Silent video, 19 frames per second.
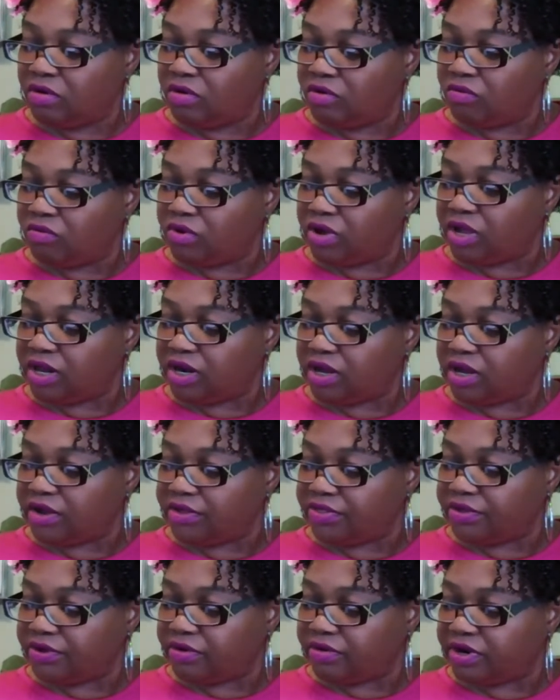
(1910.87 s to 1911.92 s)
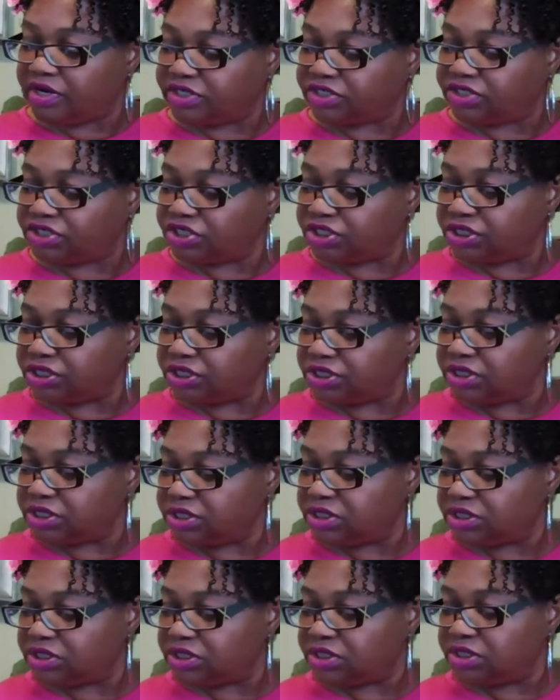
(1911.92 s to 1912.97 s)
What other
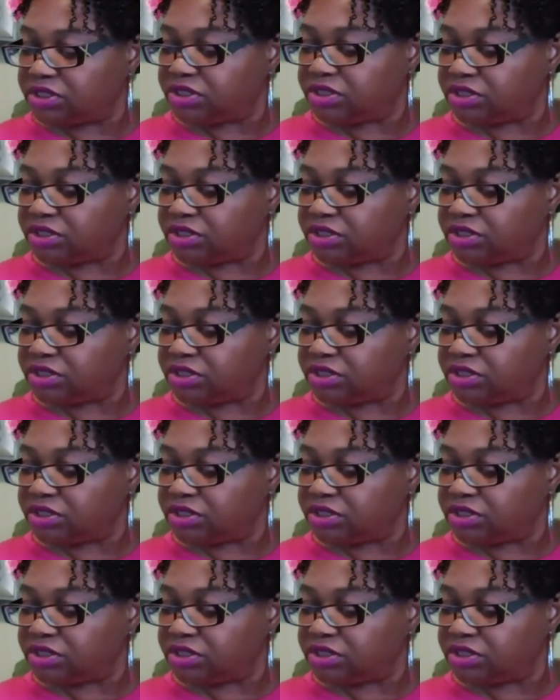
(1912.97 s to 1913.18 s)
questions